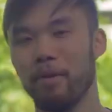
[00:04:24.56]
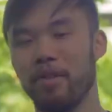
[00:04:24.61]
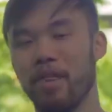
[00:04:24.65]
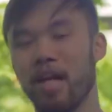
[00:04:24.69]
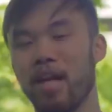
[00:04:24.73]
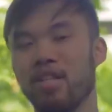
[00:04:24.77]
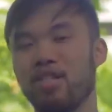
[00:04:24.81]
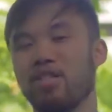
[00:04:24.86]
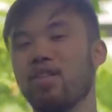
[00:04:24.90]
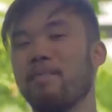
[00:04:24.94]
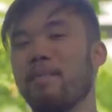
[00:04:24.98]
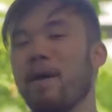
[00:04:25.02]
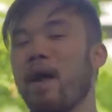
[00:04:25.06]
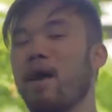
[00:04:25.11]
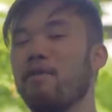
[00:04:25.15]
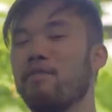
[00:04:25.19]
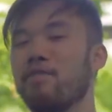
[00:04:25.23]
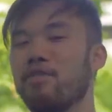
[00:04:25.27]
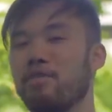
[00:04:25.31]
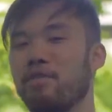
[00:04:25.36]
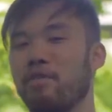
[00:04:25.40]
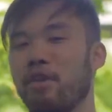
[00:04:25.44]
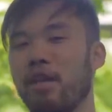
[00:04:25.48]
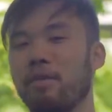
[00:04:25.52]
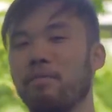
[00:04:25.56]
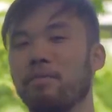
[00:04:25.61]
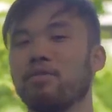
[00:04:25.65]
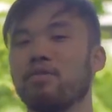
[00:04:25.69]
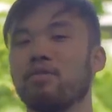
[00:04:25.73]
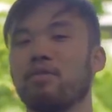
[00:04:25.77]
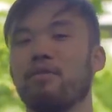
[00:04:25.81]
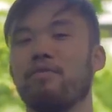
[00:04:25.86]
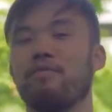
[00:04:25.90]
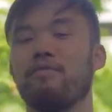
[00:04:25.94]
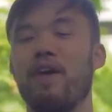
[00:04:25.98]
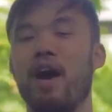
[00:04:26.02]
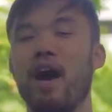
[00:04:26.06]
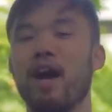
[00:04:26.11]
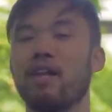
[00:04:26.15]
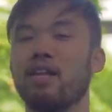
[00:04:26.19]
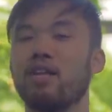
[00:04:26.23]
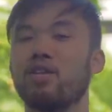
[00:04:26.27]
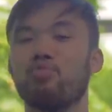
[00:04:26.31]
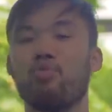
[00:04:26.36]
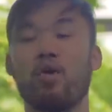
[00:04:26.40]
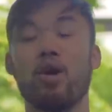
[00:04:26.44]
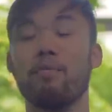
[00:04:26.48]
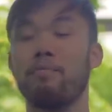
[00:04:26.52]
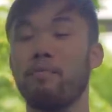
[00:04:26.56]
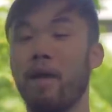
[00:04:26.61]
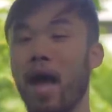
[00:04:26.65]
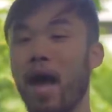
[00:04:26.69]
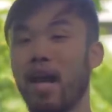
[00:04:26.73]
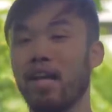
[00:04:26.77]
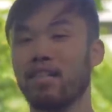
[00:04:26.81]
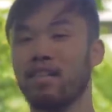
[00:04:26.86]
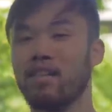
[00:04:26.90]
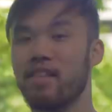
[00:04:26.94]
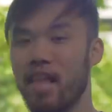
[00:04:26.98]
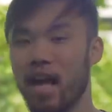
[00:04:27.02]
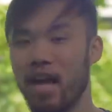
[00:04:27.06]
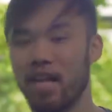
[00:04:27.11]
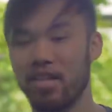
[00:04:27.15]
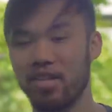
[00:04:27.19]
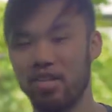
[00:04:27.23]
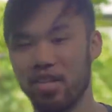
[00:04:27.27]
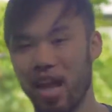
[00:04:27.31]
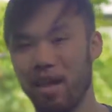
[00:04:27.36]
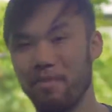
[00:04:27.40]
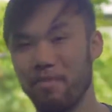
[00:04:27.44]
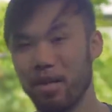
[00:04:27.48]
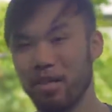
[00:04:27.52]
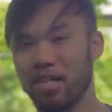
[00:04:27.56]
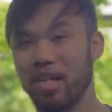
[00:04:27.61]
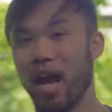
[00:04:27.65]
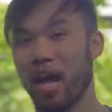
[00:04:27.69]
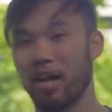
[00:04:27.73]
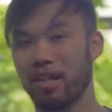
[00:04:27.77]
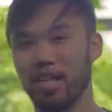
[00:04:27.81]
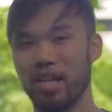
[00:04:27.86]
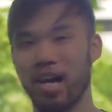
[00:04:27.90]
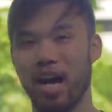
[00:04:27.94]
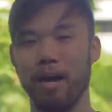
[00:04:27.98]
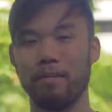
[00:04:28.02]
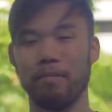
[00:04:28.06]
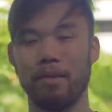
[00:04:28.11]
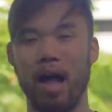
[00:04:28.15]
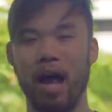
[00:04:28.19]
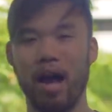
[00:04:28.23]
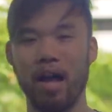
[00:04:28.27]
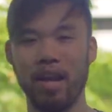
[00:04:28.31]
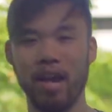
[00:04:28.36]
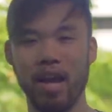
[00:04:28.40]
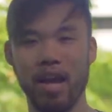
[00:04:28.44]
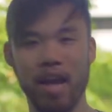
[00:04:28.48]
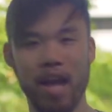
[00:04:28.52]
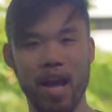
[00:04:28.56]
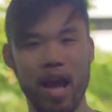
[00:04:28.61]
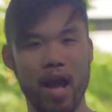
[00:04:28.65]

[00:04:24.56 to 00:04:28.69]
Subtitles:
But then somehow he's able to find his way back to that same exact timeline